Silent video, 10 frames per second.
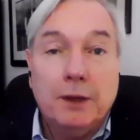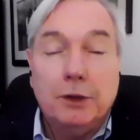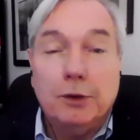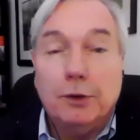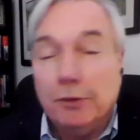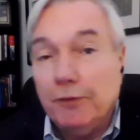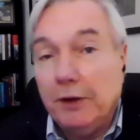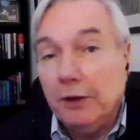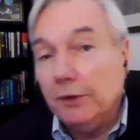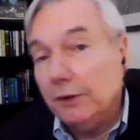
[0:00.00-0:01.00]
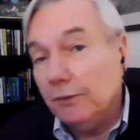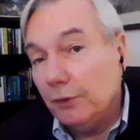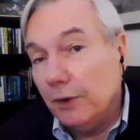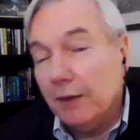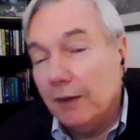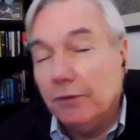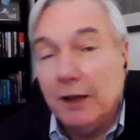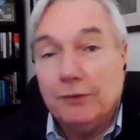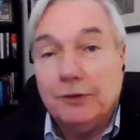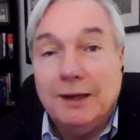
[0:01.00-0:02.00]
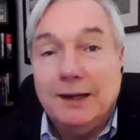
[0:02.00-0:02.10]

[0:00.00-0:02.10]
you're failing if you have less.